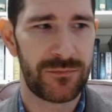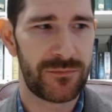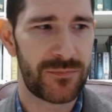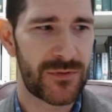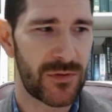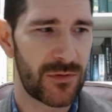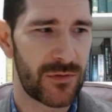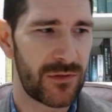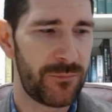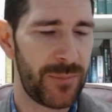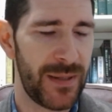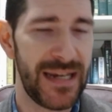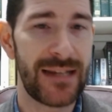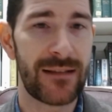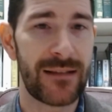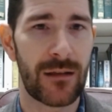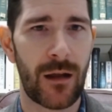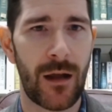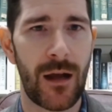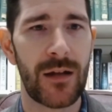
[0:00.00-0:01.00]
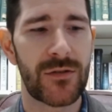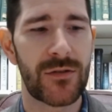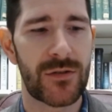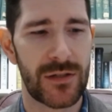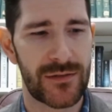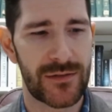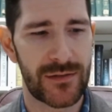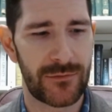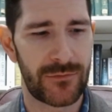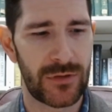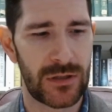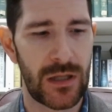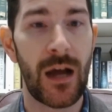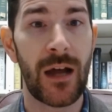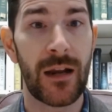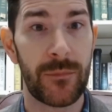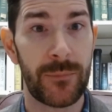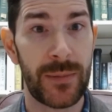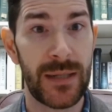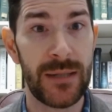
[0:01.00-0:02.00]
sort of ping the conscience of a
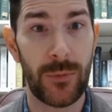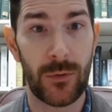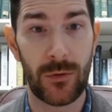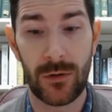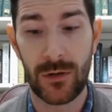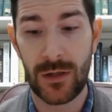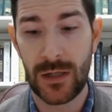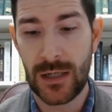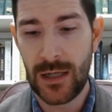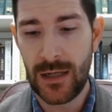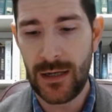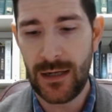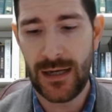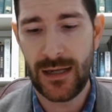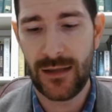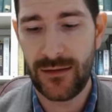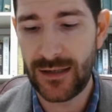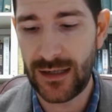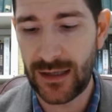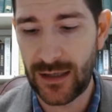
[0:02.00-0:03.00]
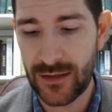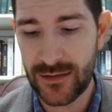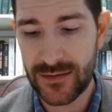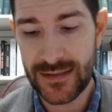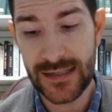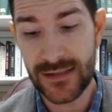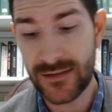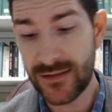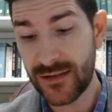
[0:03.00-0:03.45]
lot of people in the United States.